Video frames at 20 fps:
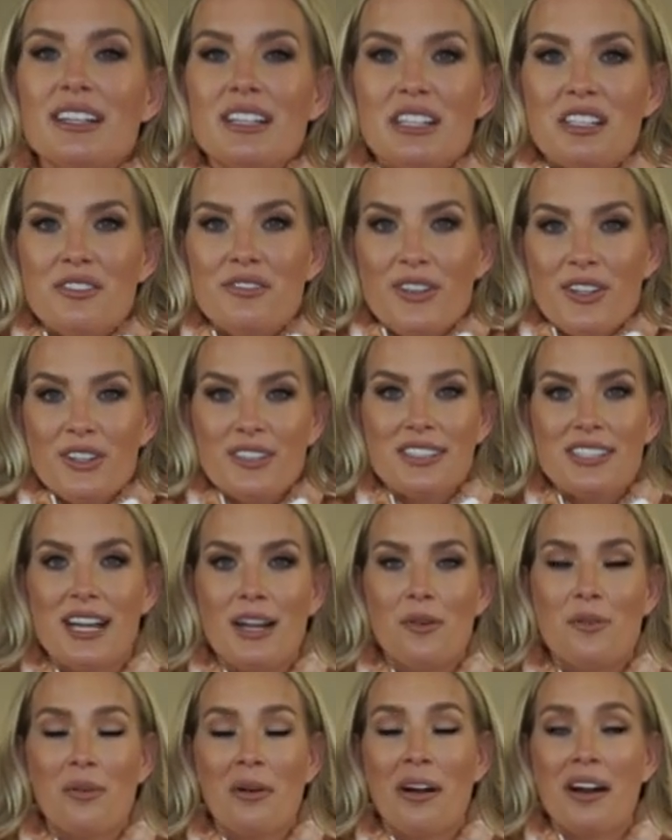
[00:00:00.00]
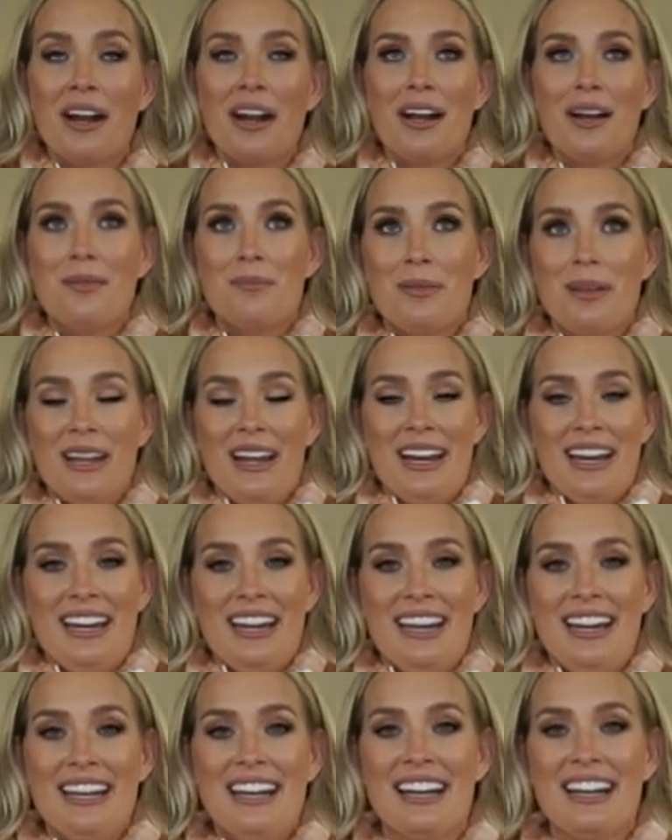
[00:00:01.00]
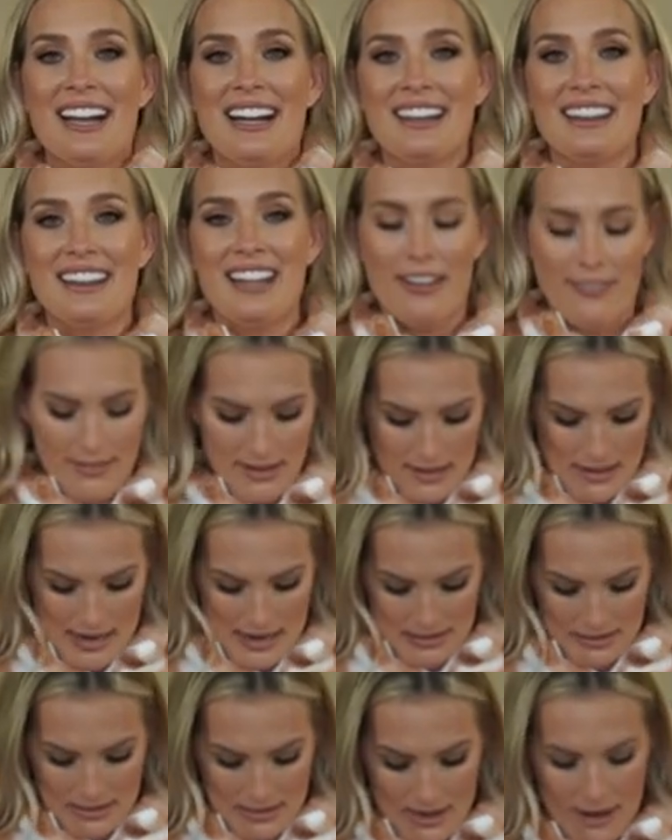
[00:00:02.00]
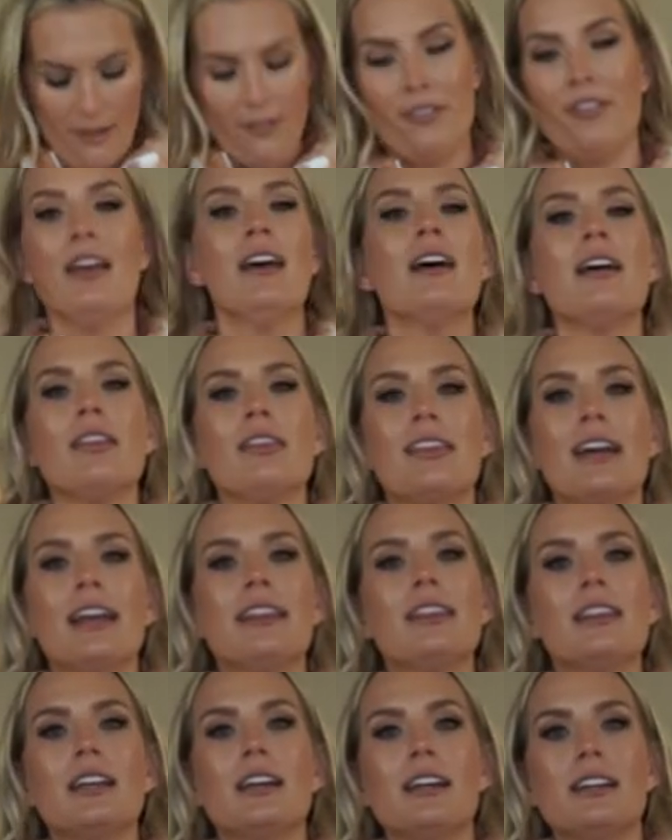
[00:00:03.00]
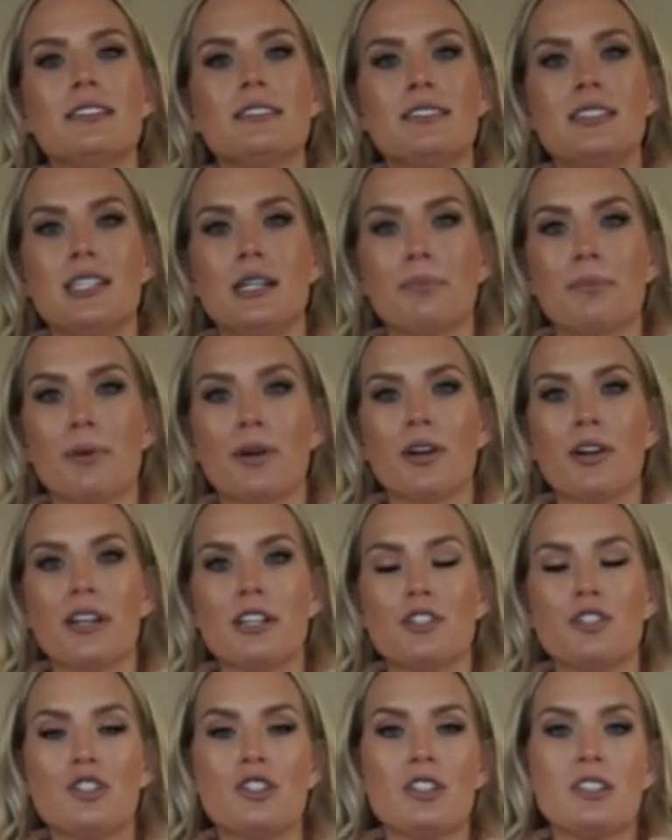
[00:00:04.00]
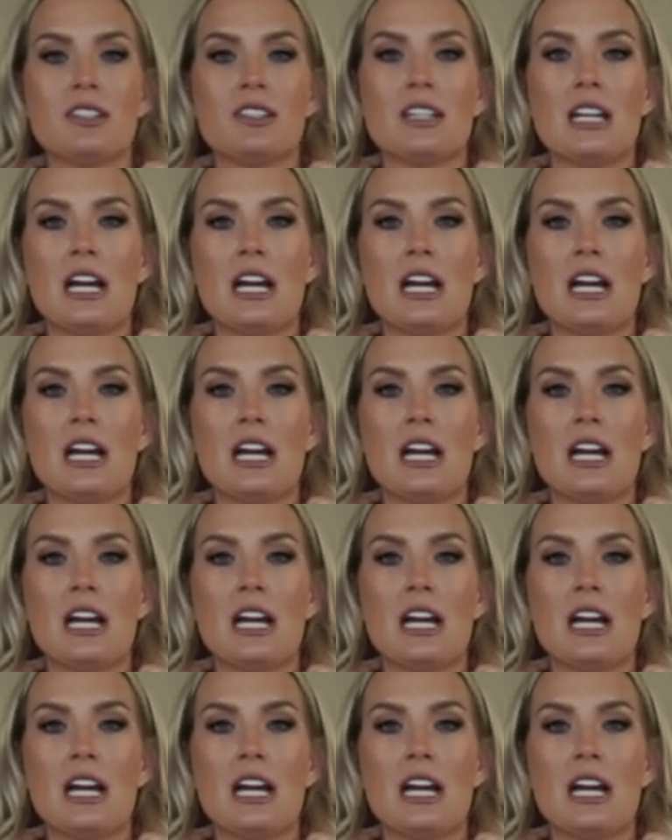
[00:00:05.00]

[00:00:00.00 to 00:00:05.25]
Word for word: this feels like wearing a blanket, and I love it. I love that the zipper is just